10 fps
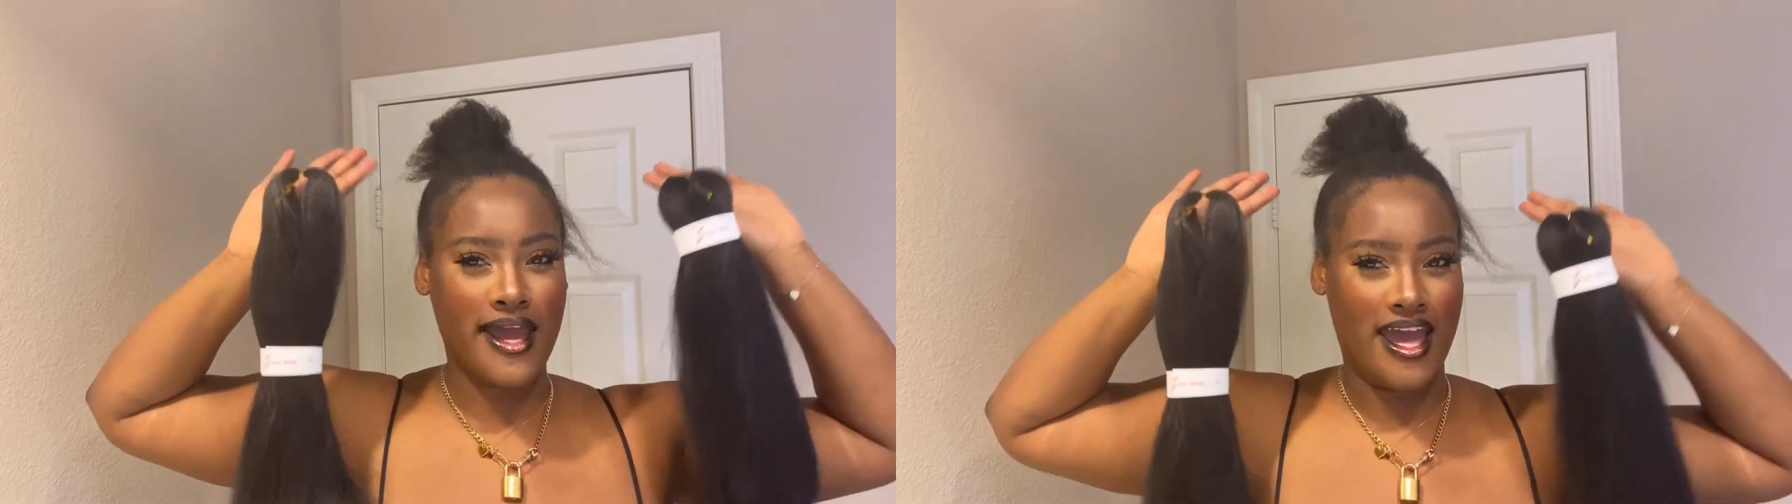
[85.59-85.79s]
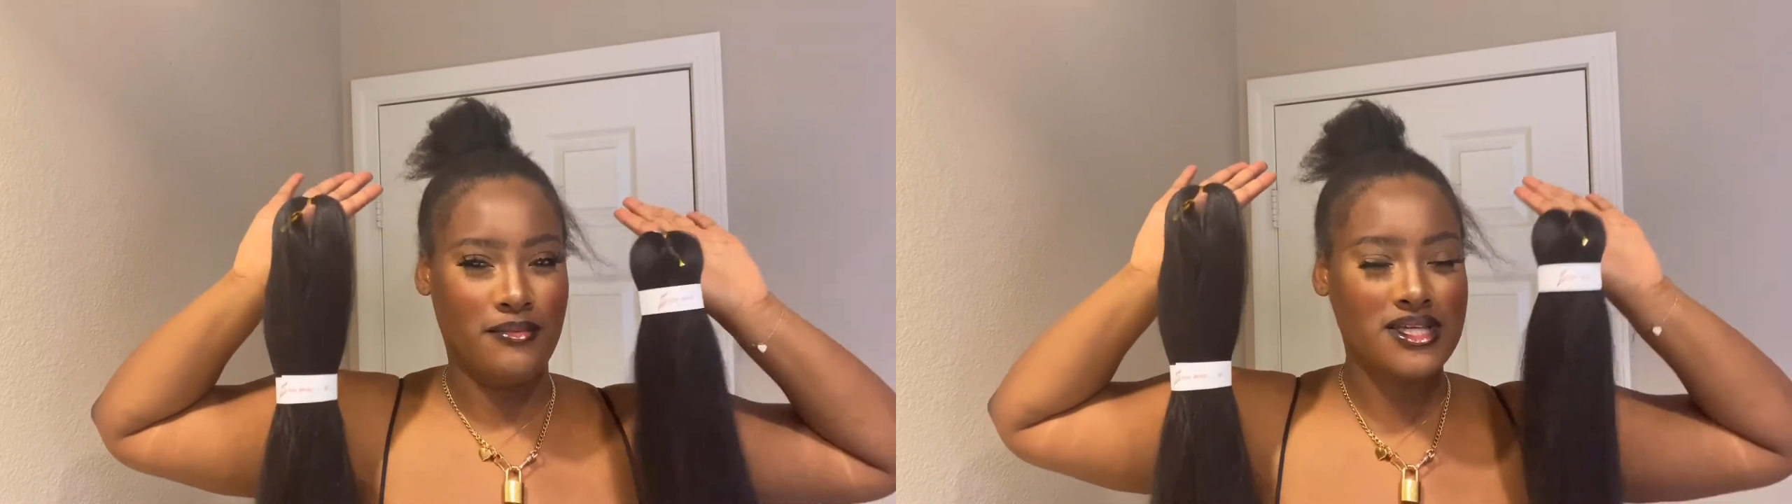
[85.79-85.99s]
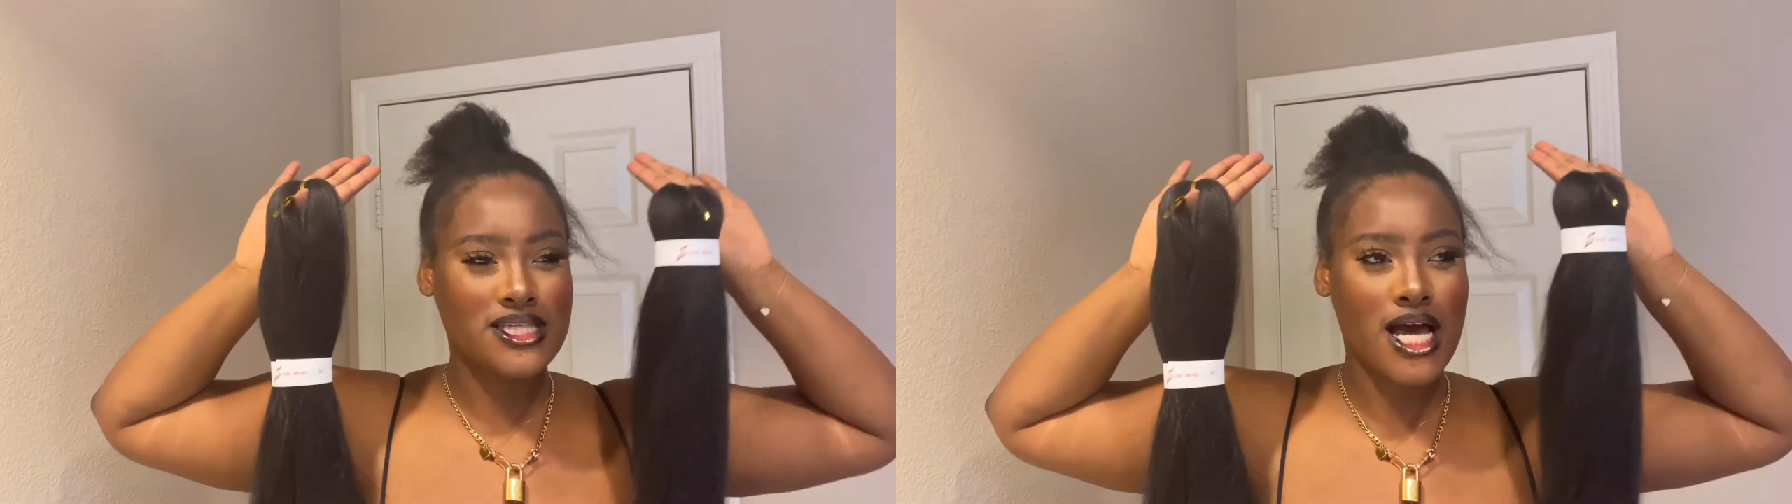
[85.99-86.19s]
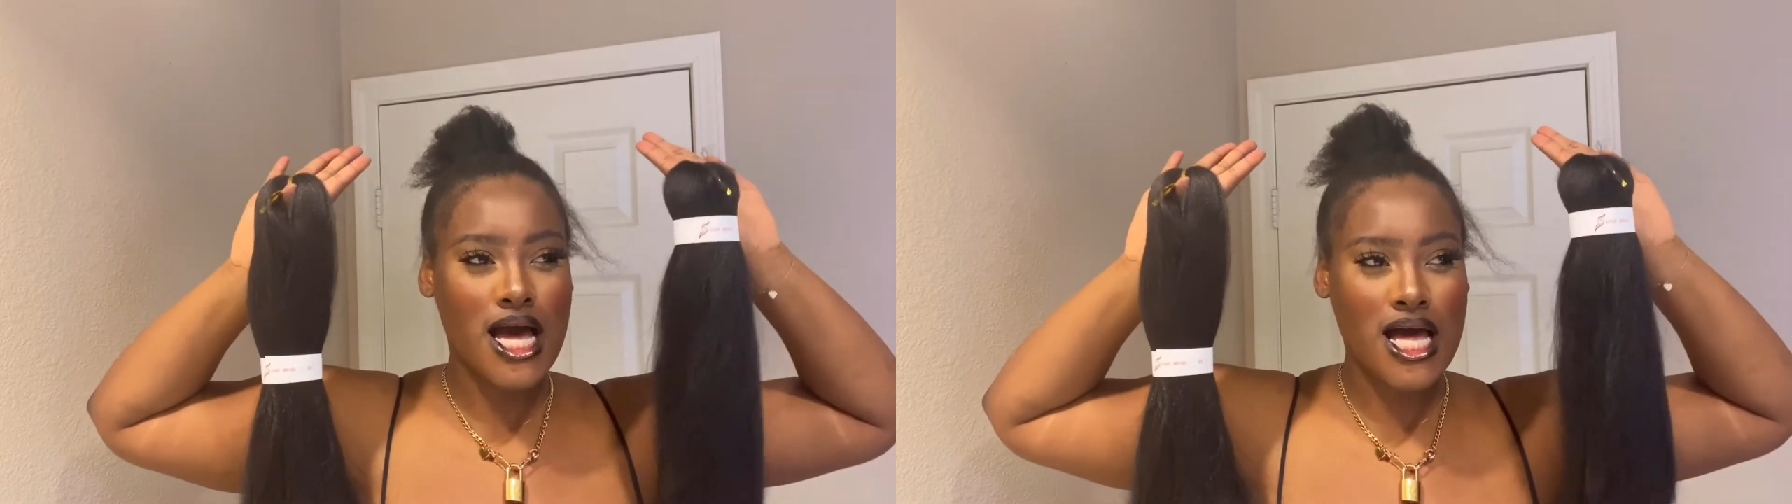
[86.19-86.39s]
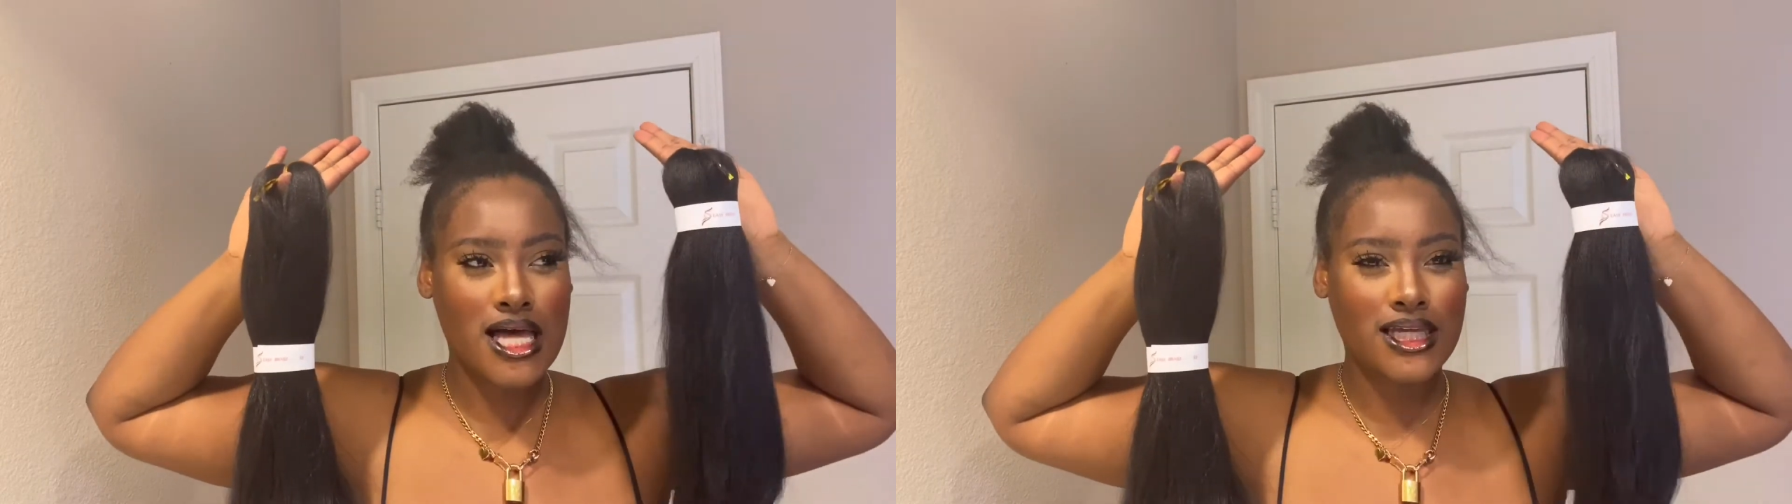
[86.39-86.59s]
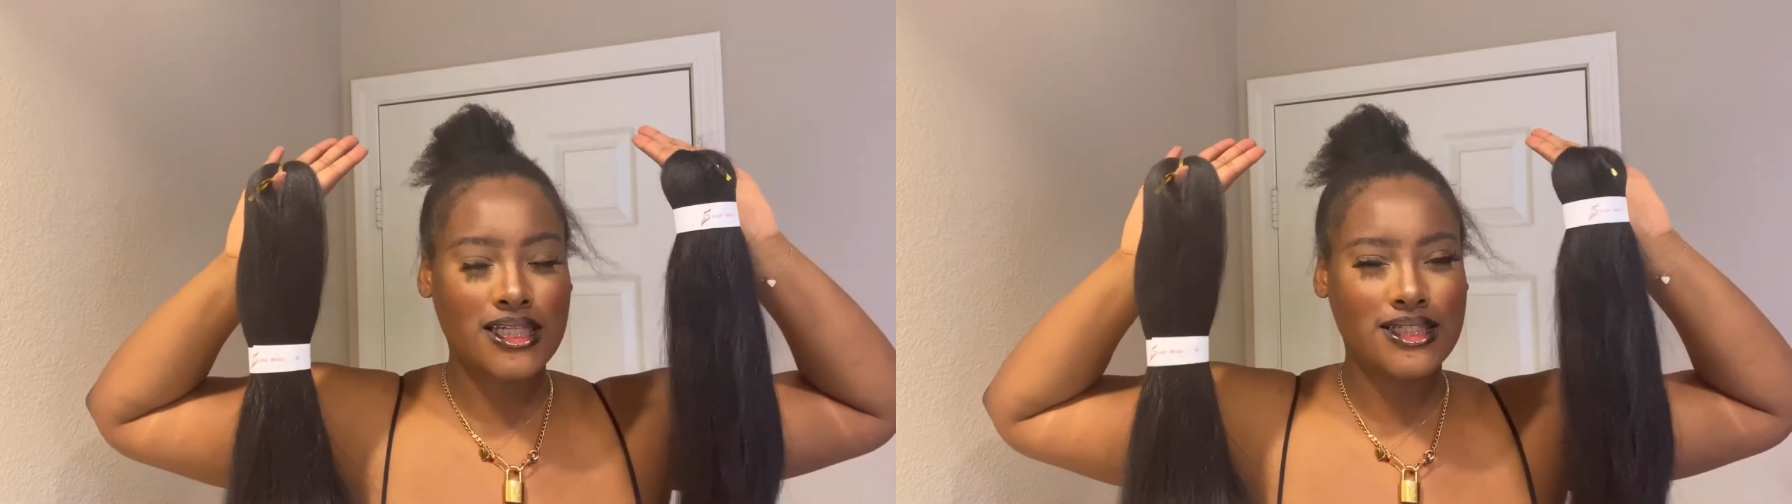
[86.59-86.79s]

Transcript: Amazon,